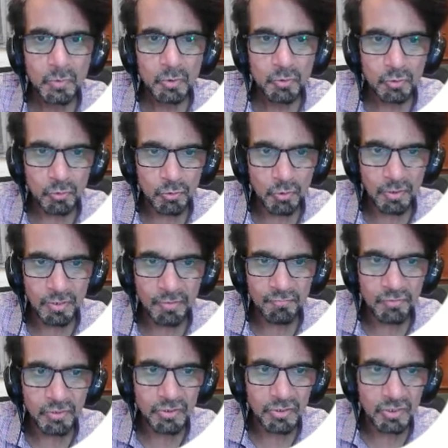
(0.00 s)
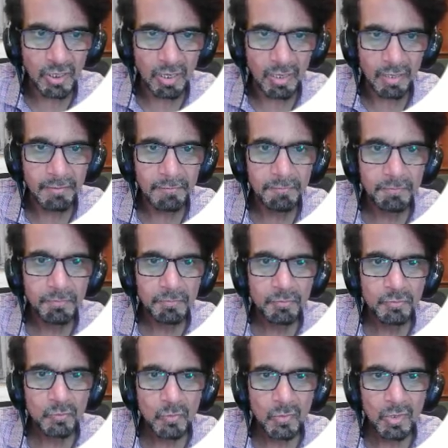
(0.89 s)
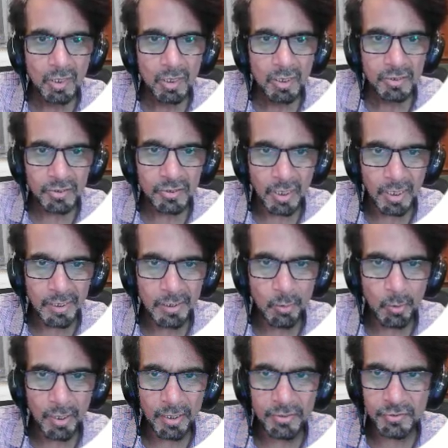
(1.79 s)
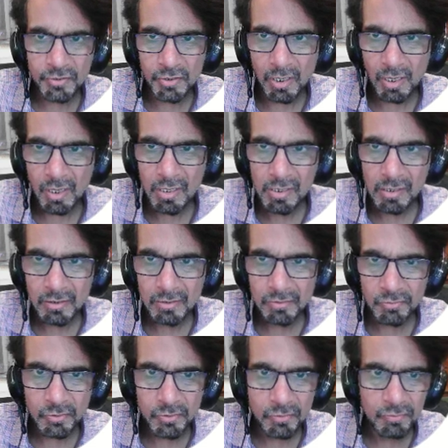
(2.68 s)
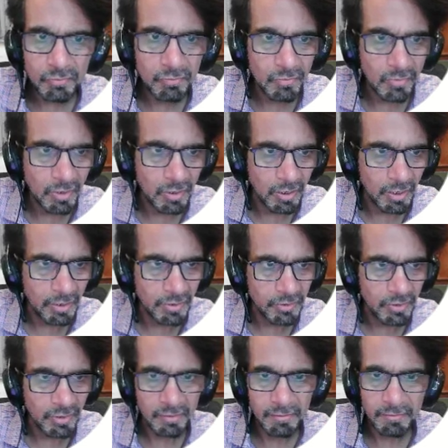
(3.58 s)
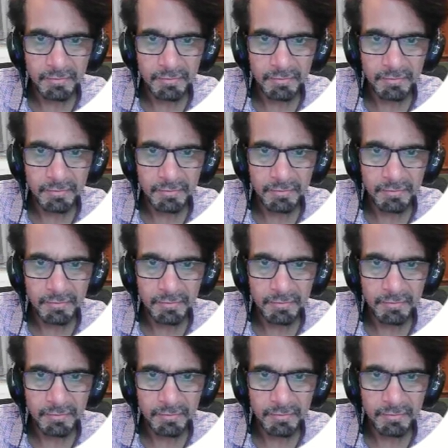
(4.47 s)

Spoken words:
So you don't have V star. Psi you had star, and that's there.